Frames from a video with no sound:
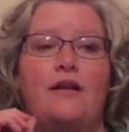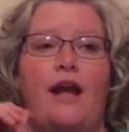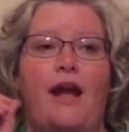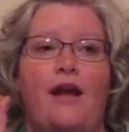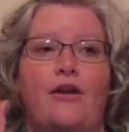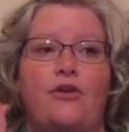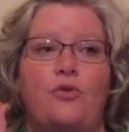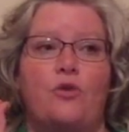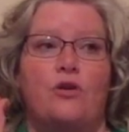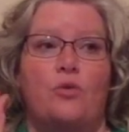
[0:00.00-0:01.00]
and
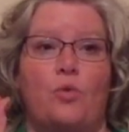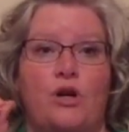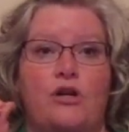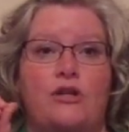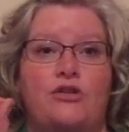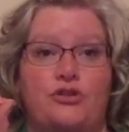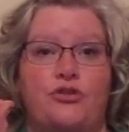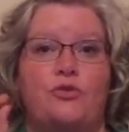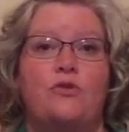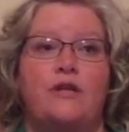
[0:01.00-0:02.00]
your words, your
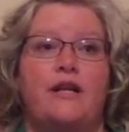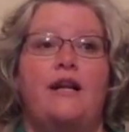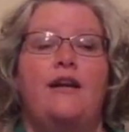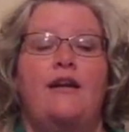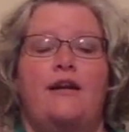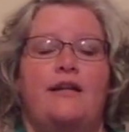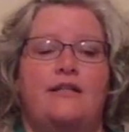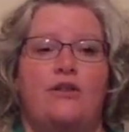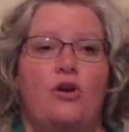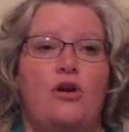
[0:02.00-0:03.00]
story, is
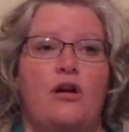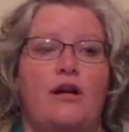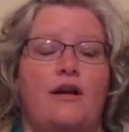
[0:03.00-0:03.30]
the hook.